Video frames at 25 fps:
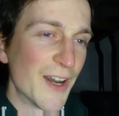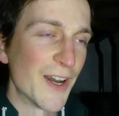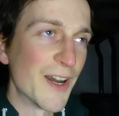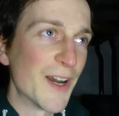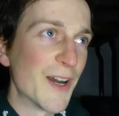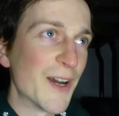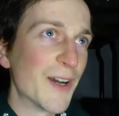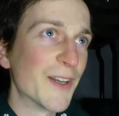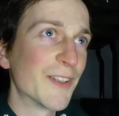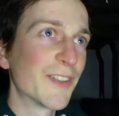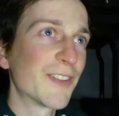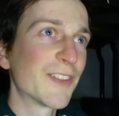
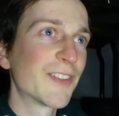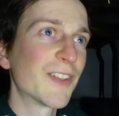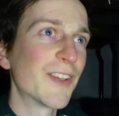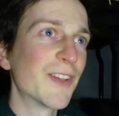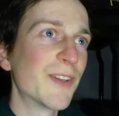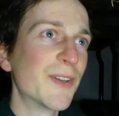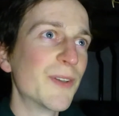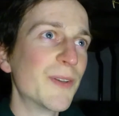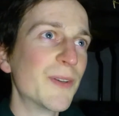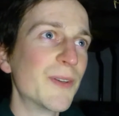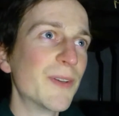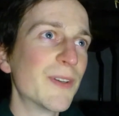
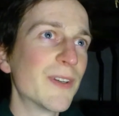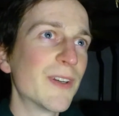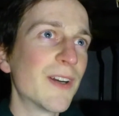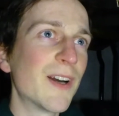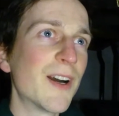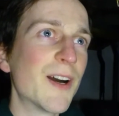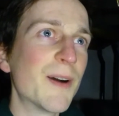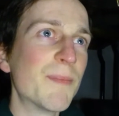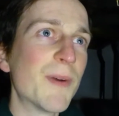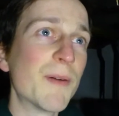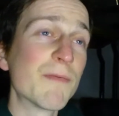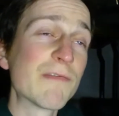
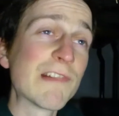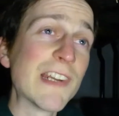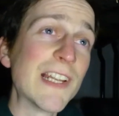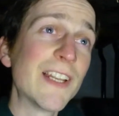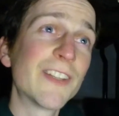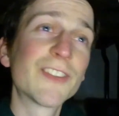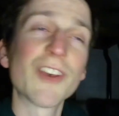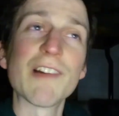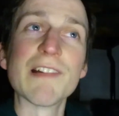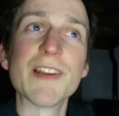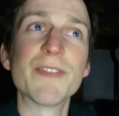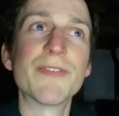I'm
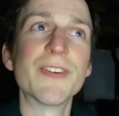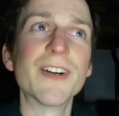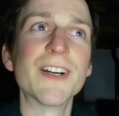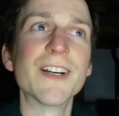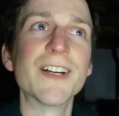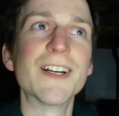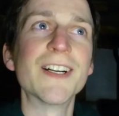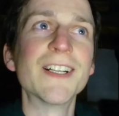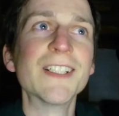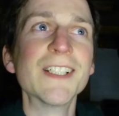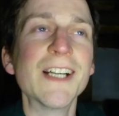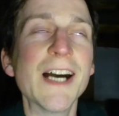really sorry
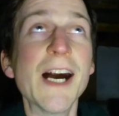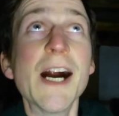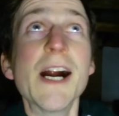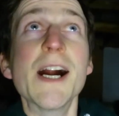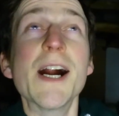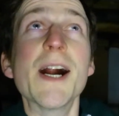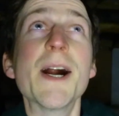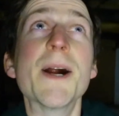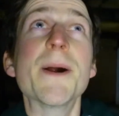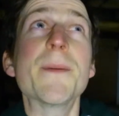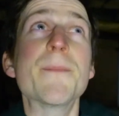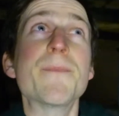for
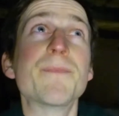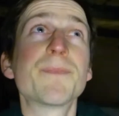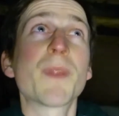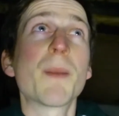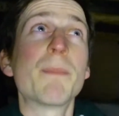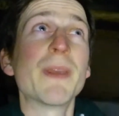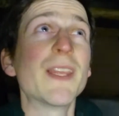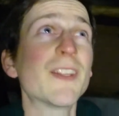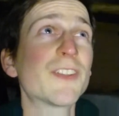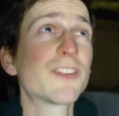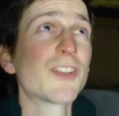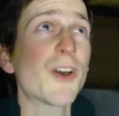
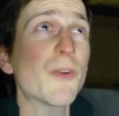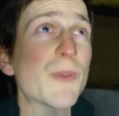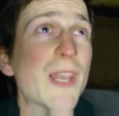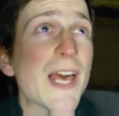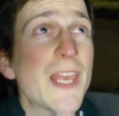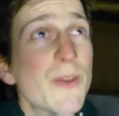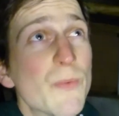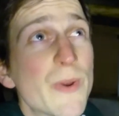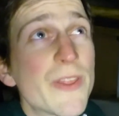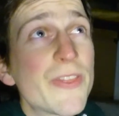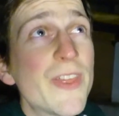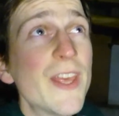being so
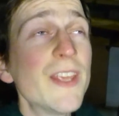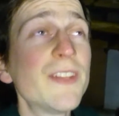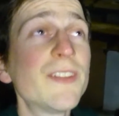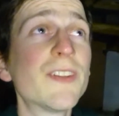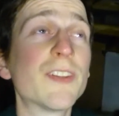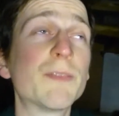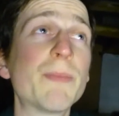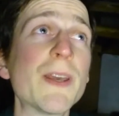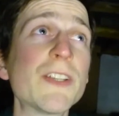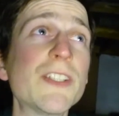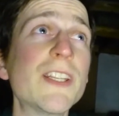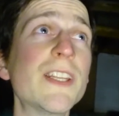late with this,
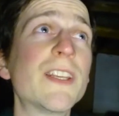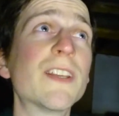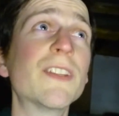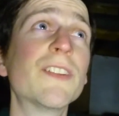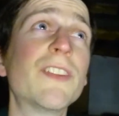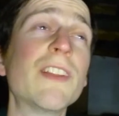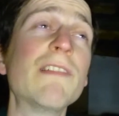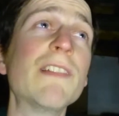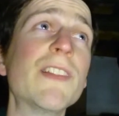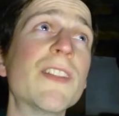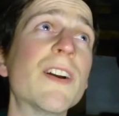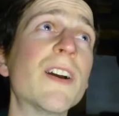especially
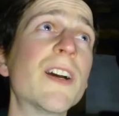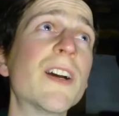considering